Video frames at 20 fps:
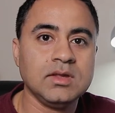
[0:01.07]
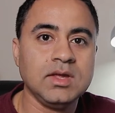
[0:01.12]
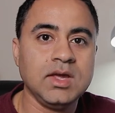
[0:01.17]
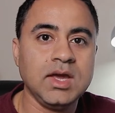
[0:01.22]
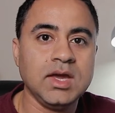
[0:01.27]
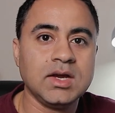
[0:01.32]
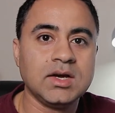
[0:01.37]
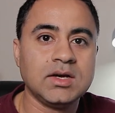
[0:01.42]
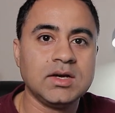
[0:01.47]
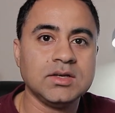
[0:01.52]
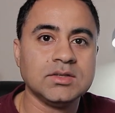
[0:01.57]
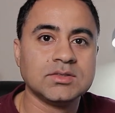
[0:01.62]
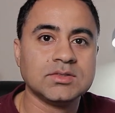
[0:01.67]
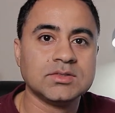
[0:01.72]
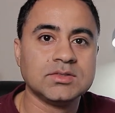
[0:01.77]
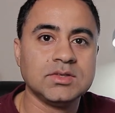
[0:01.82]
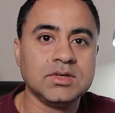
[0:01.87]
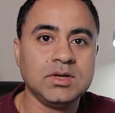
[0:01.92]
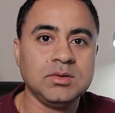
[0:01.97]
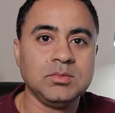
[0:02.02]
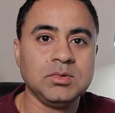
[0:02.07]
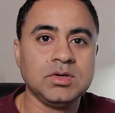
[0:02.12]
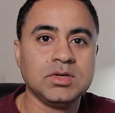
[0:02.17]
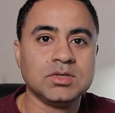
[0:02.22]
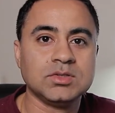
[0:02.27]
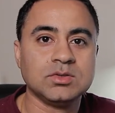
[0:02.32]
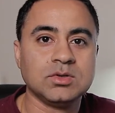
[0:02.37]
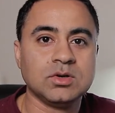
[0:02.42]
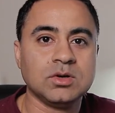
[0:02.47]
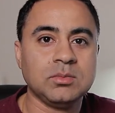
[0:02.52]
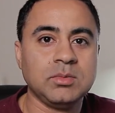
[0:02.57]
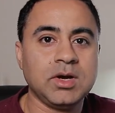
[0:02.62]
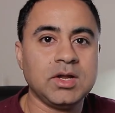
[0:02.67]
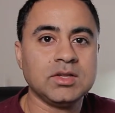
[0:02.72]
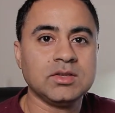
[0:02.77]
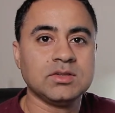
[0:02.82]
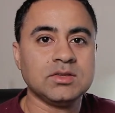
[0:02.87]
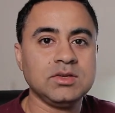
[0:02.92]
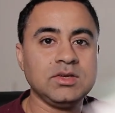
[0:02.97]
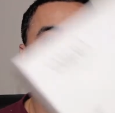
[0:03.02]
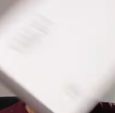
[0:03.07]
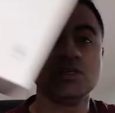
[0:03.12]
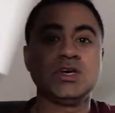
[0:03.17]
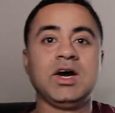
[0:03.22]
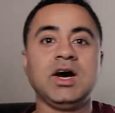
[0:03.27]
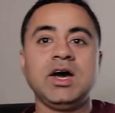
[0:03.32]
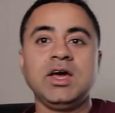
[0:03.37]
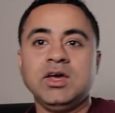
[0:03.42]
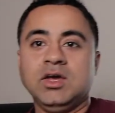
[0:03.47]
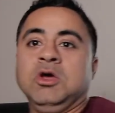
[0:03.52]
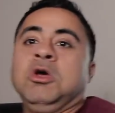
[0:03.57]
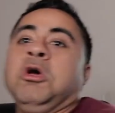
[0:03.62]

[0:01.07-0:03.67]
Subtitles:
Hey guys, today we're going to talk about the DJI